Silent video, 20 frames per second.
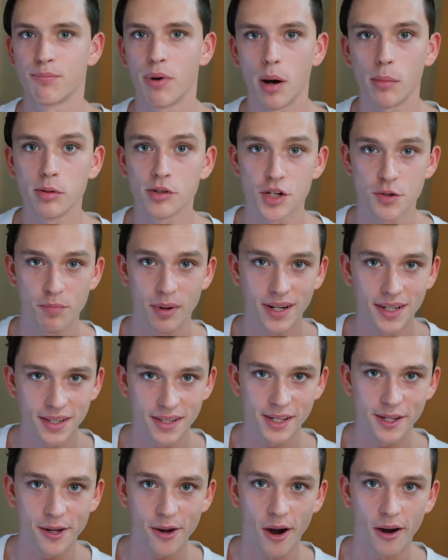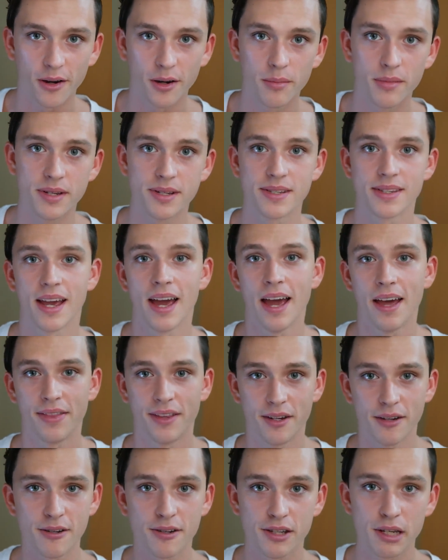published by The Economist
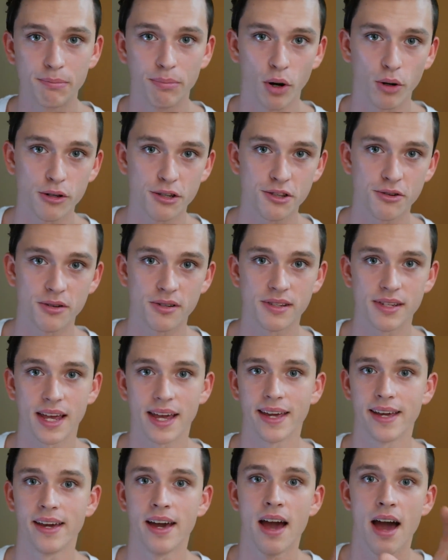that is supposed to say